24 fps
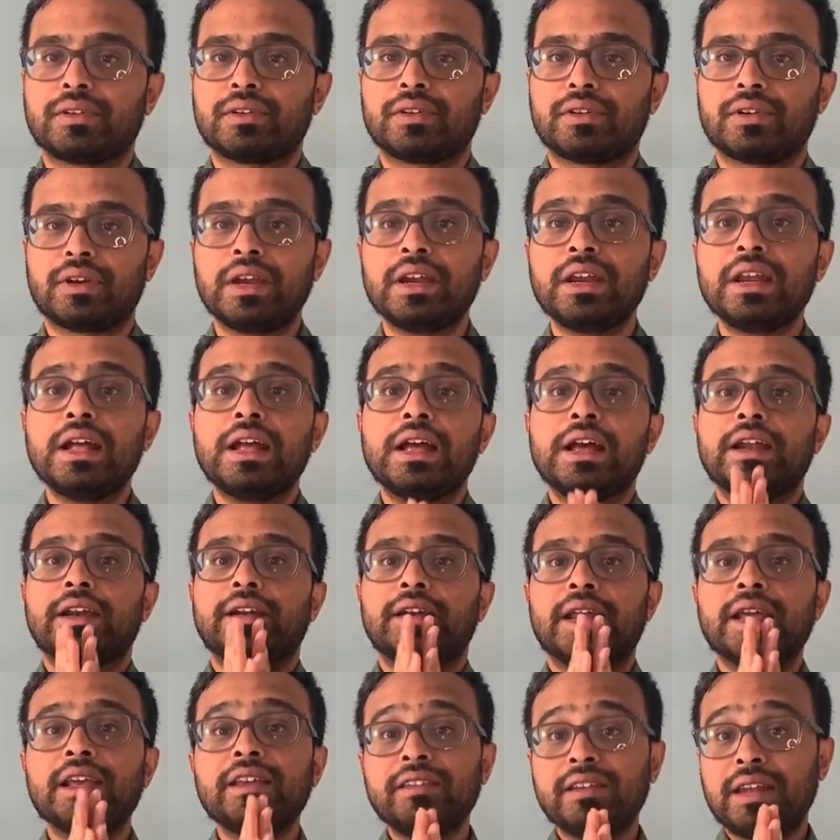Right?
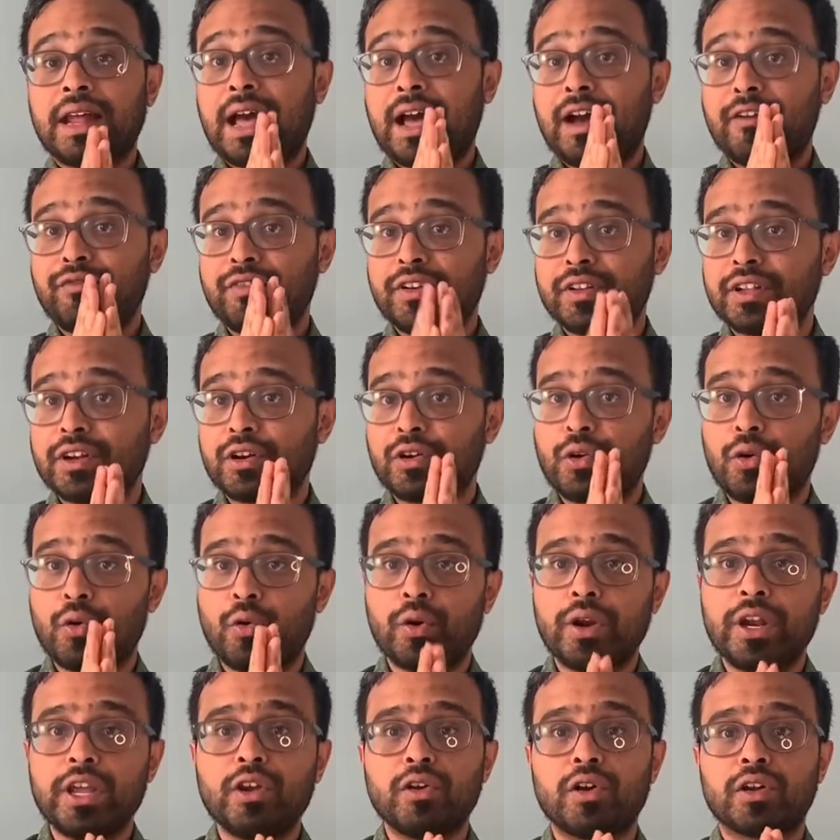Next, after the
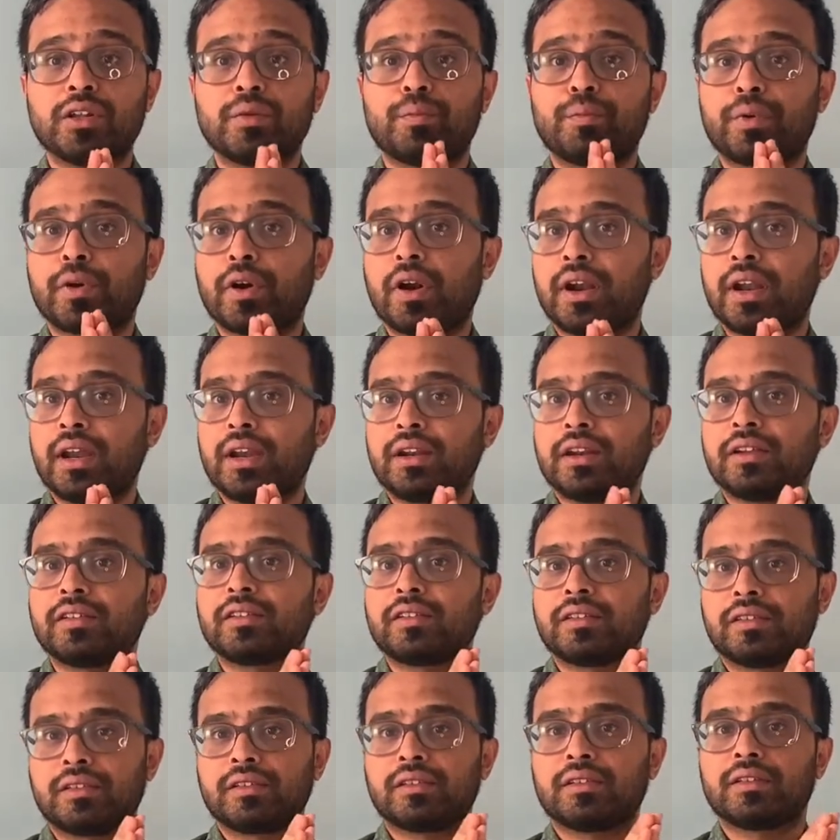coding or the product
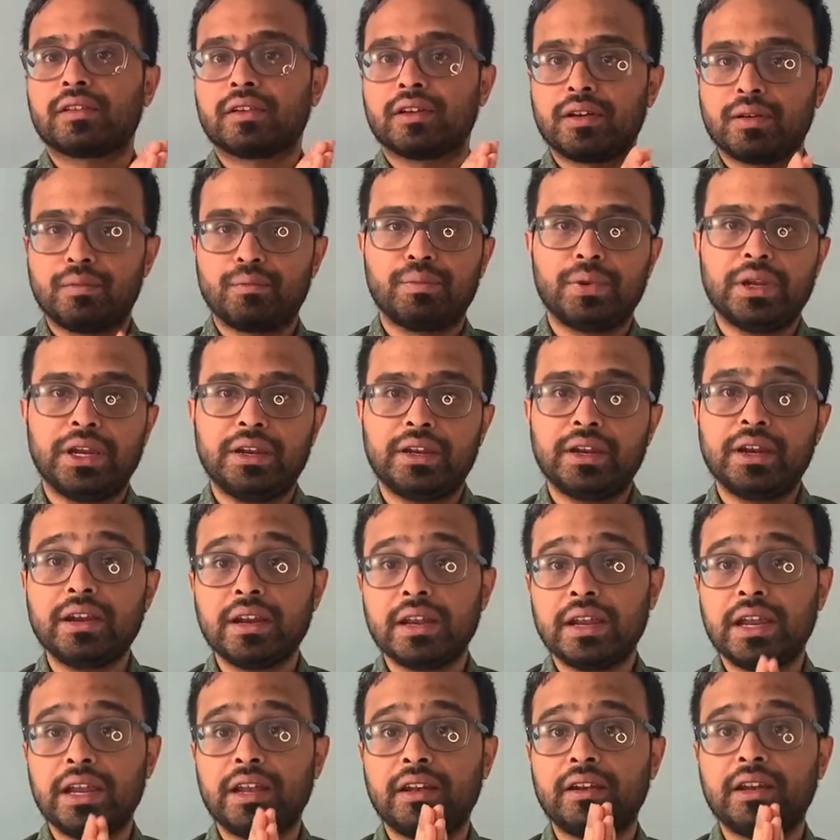is
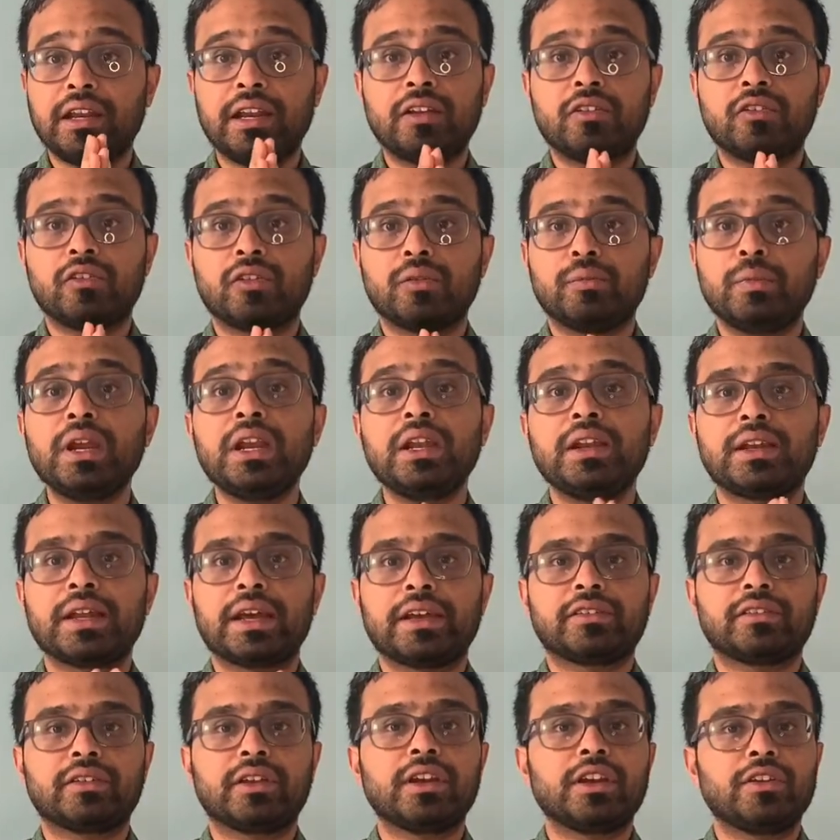completed, it needs to be
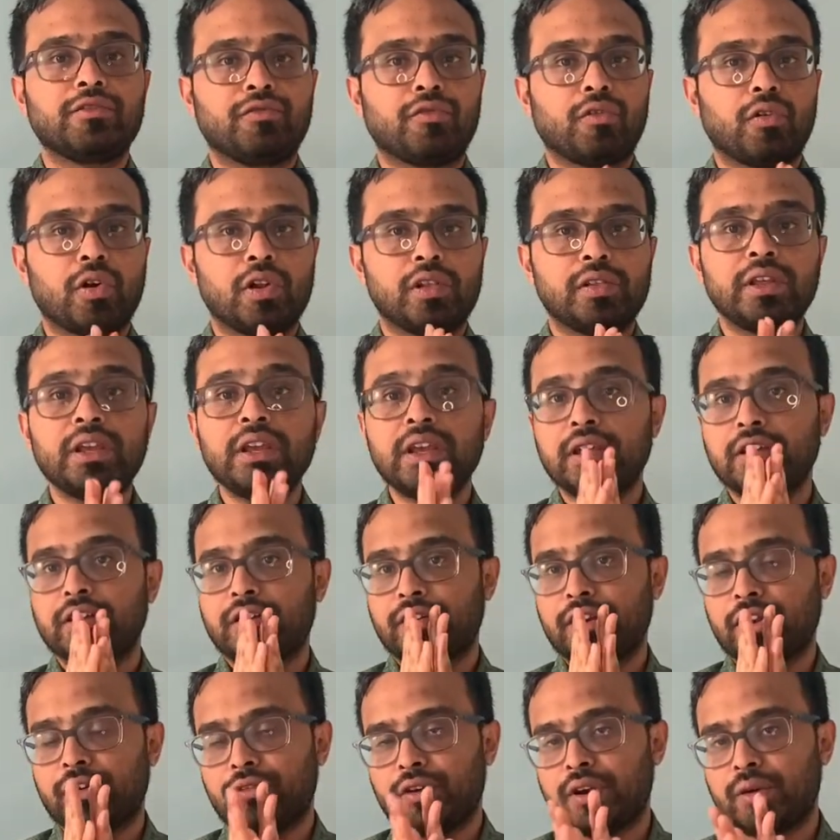tested if all the
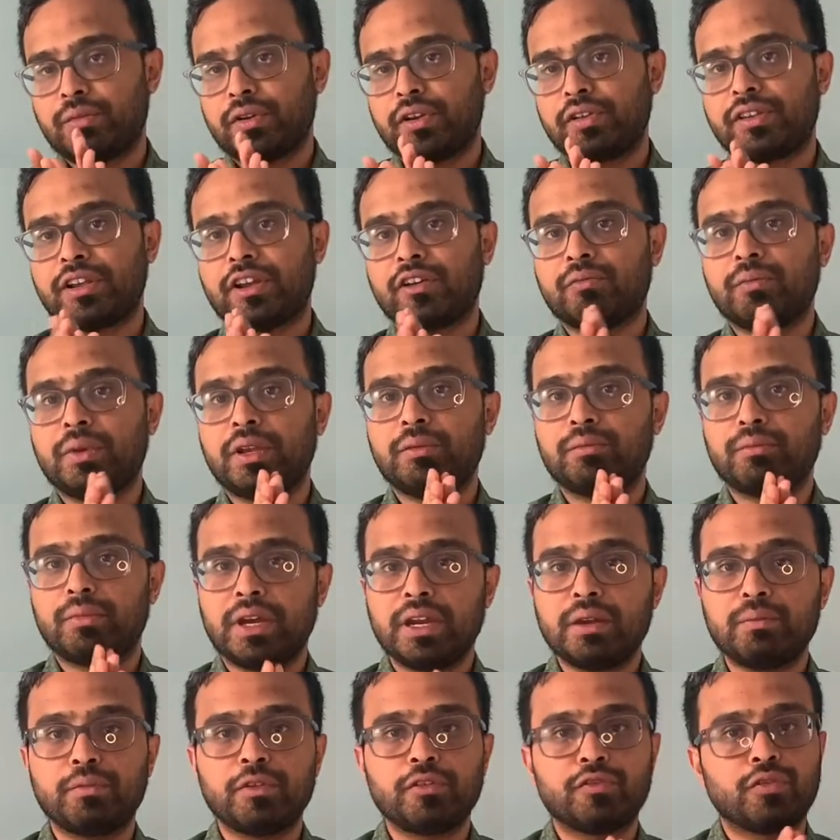requirements have been
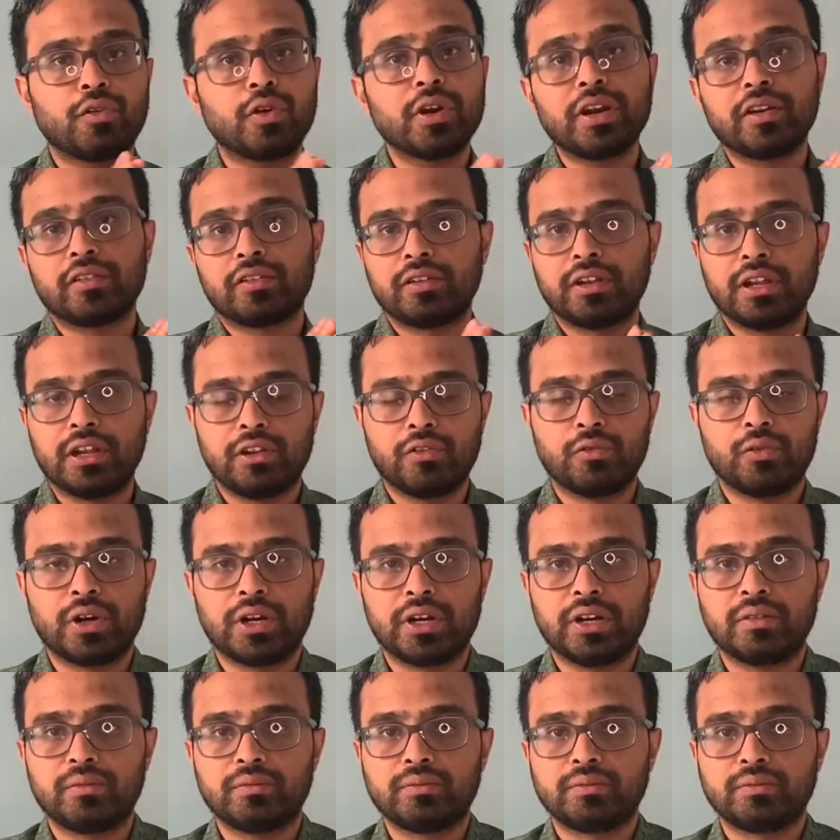met before it's delivered.